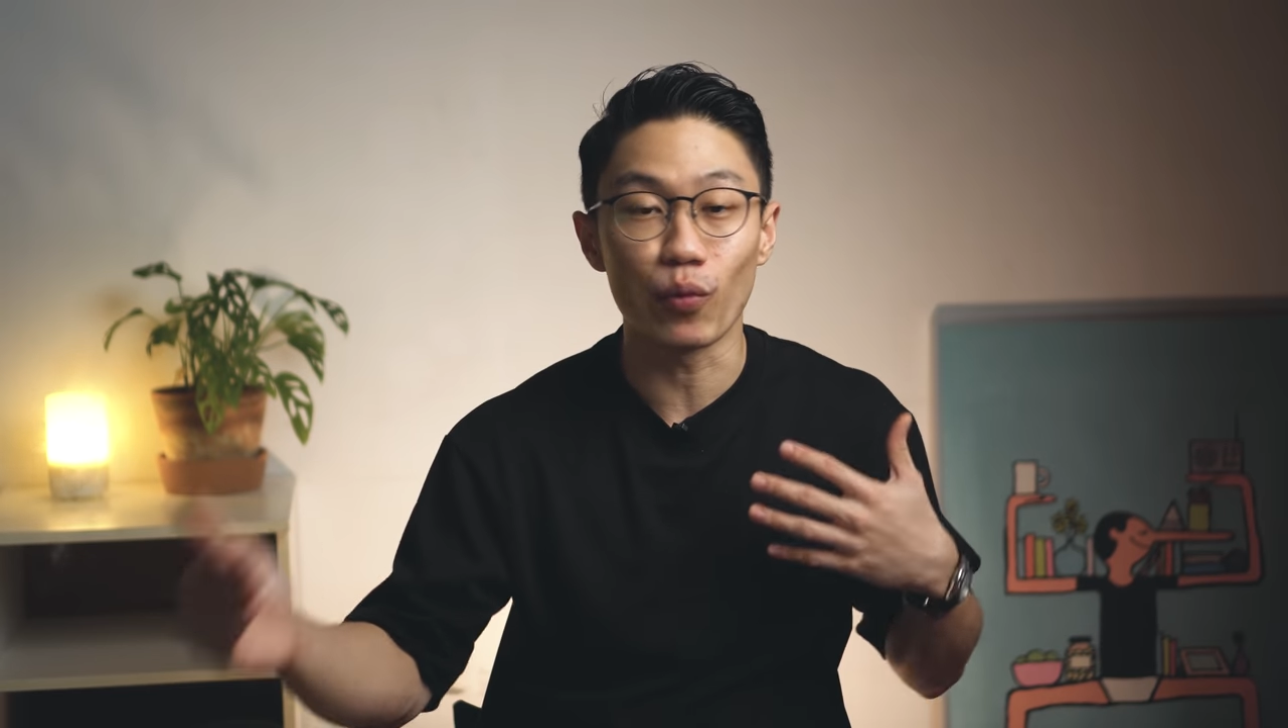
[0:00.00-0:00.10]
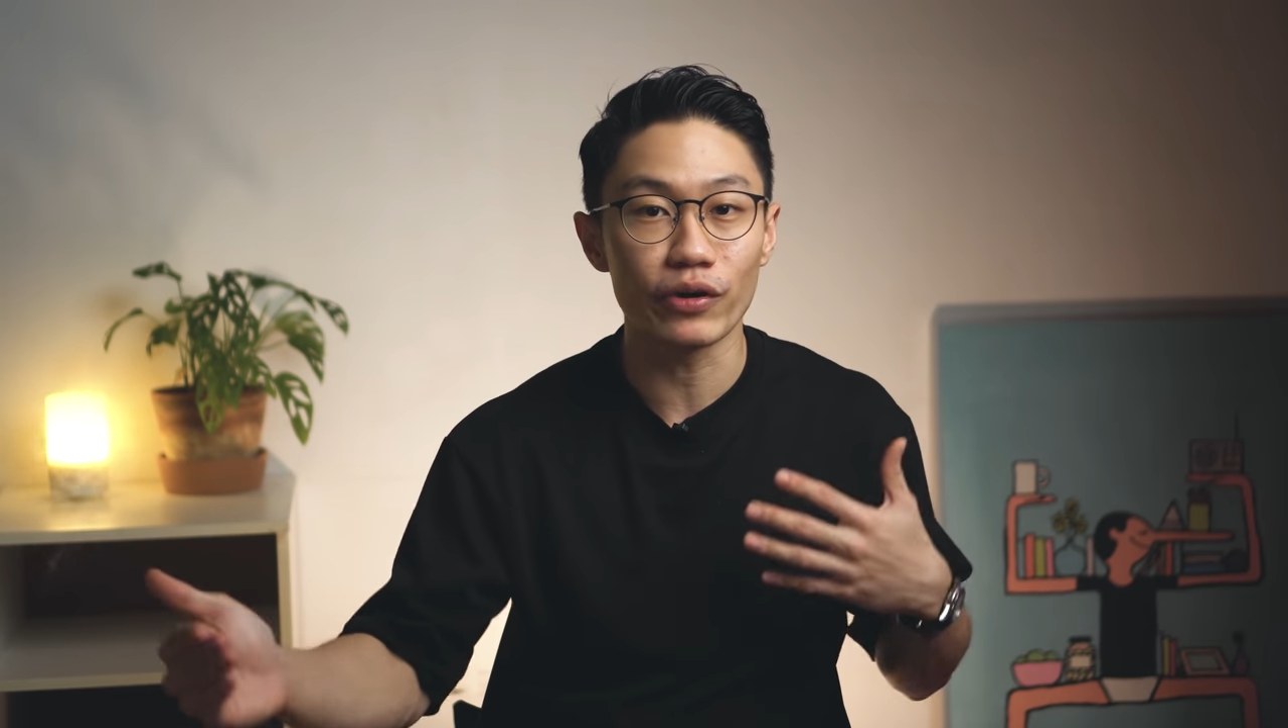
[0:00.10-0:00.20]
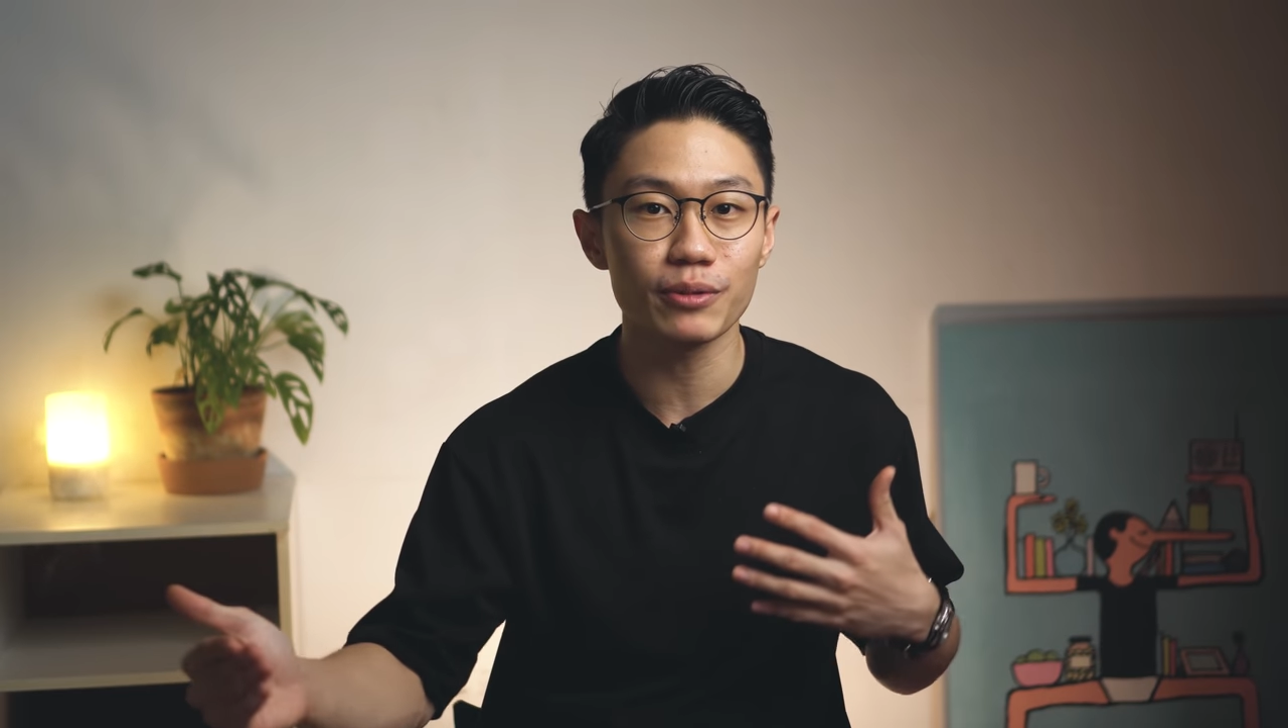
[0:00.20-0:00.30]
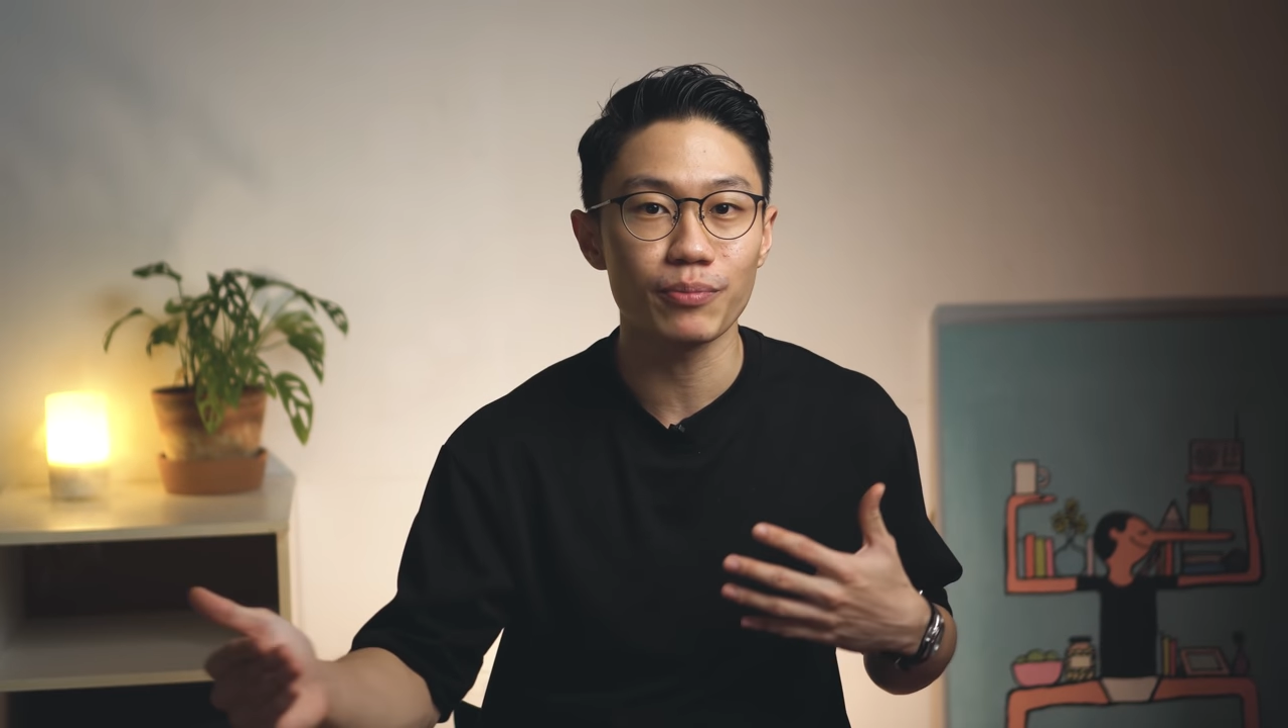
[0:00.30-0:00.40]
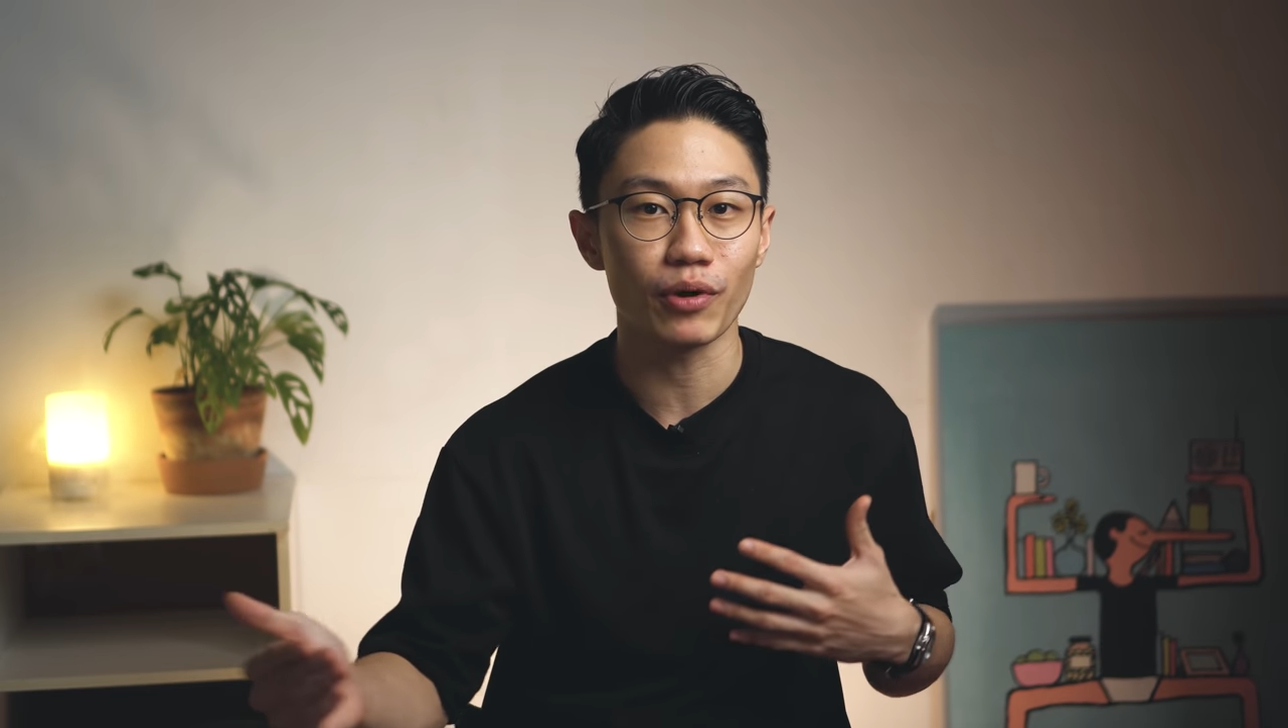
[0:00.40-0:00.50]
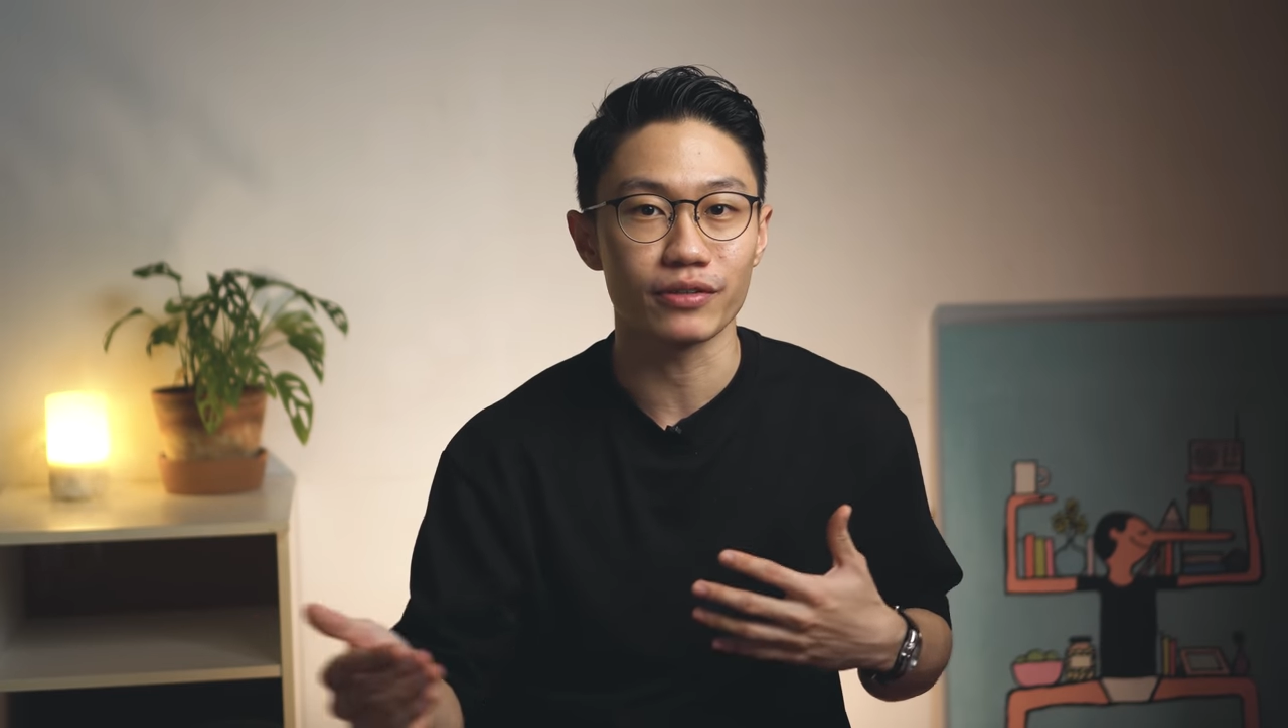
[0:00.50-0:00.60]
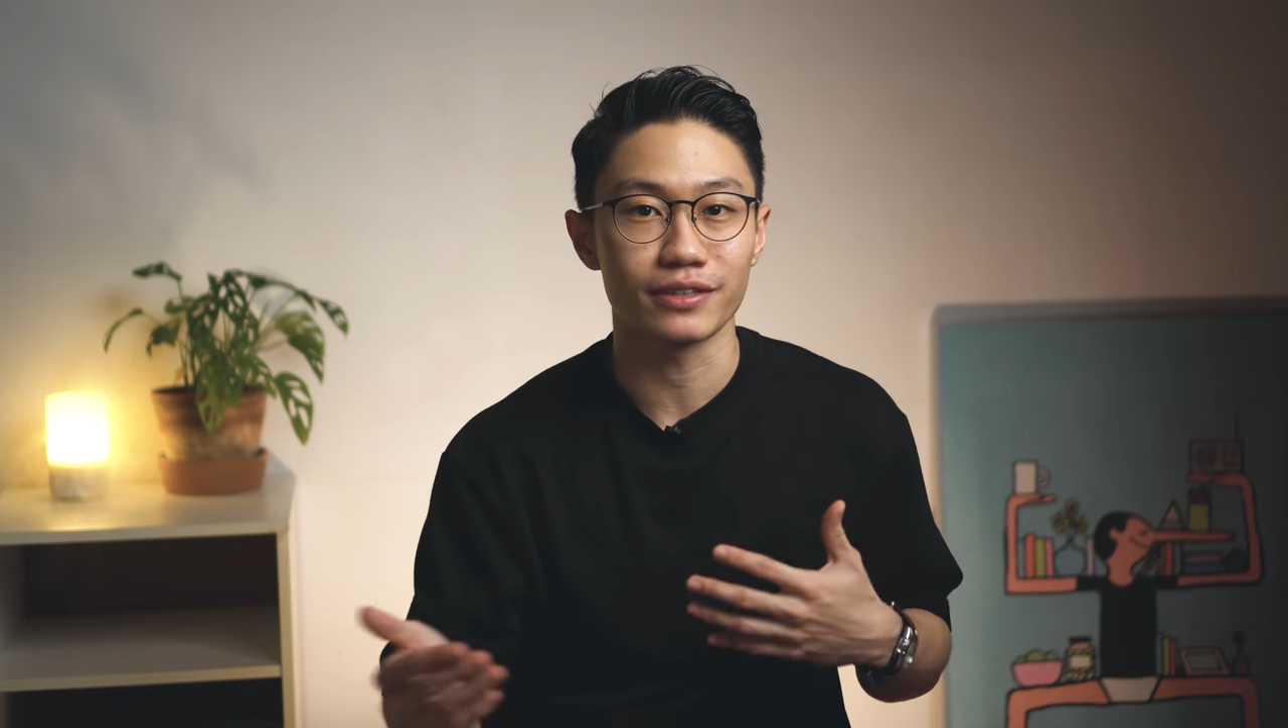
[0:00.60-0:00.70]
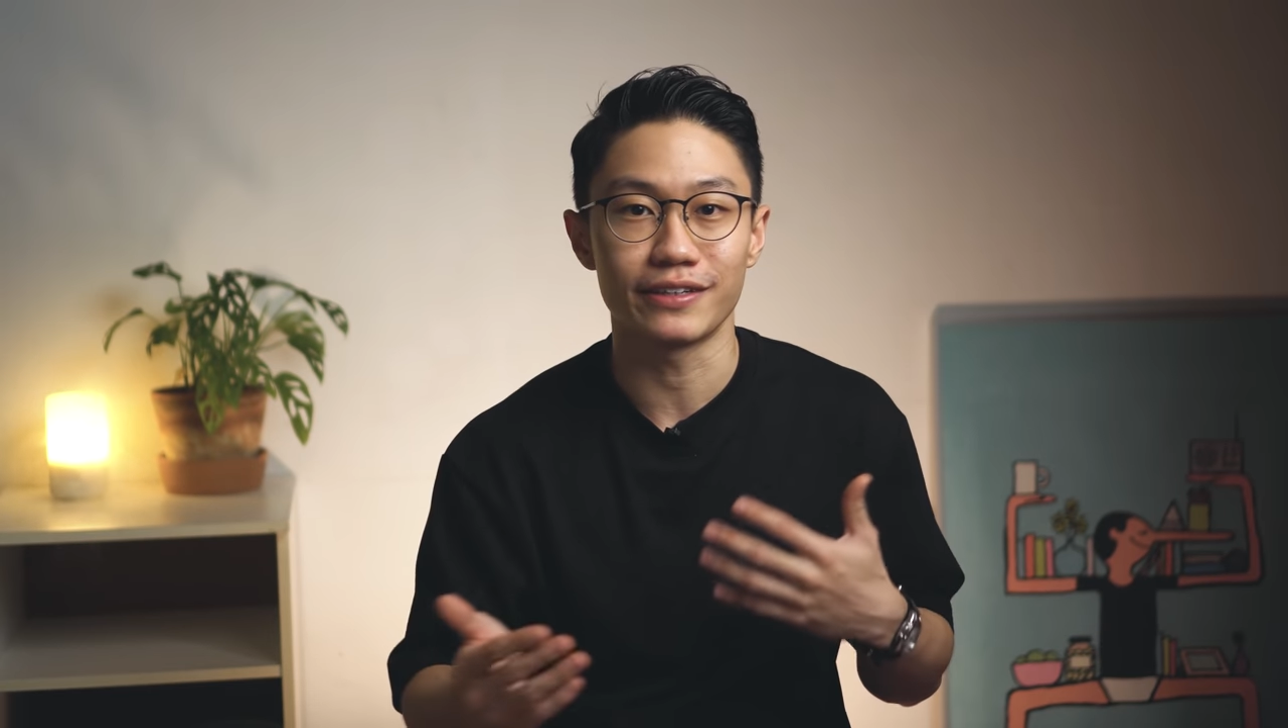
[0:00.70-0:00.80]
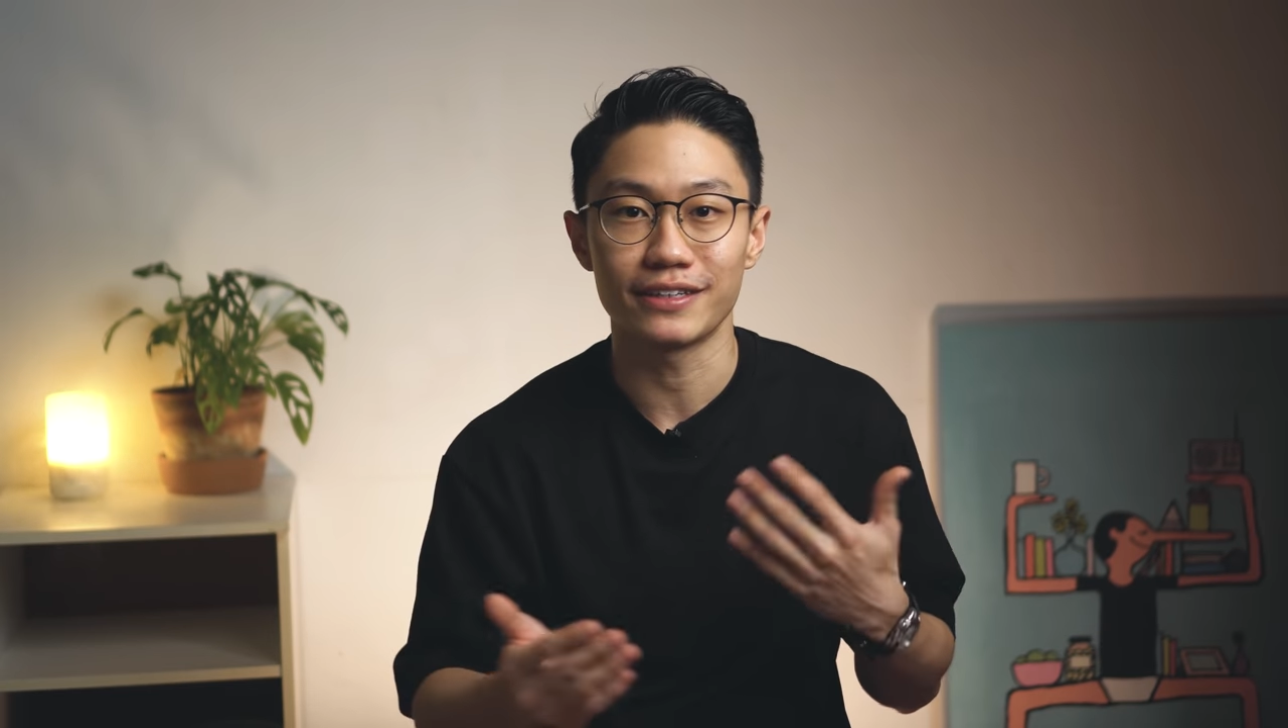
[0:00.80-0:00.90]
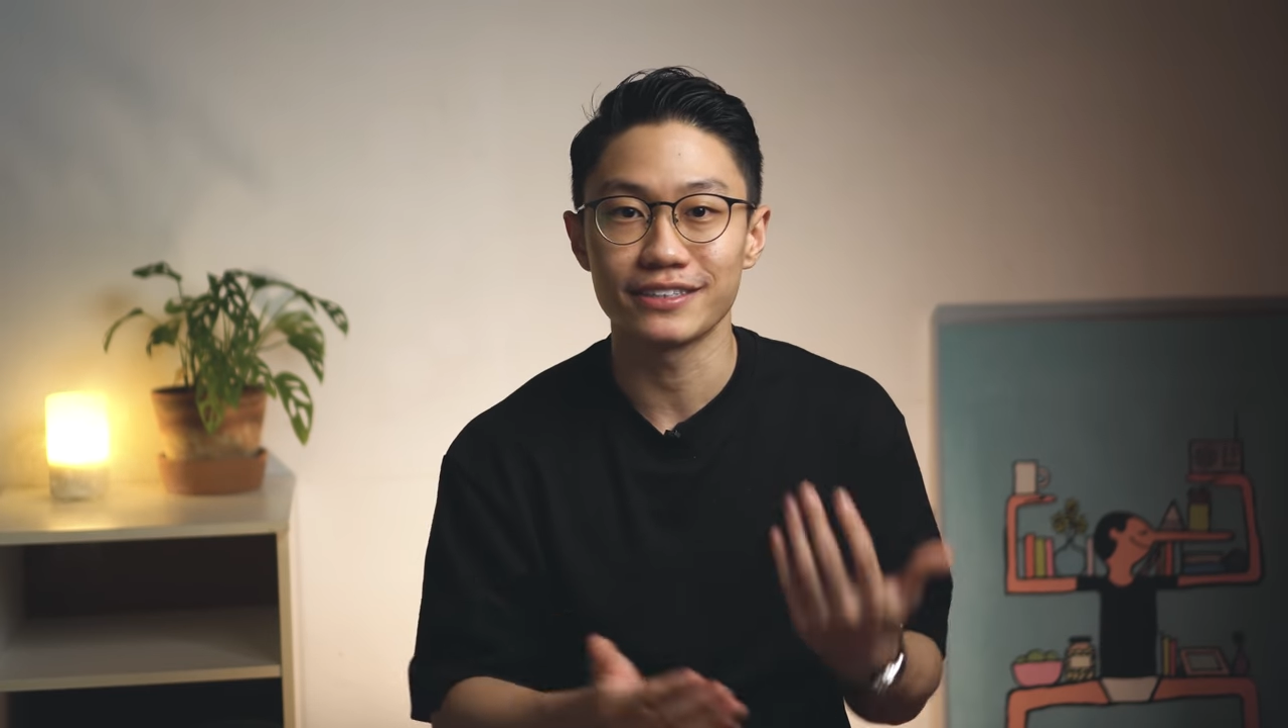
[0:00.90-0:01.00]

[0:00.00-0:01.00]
water bottle,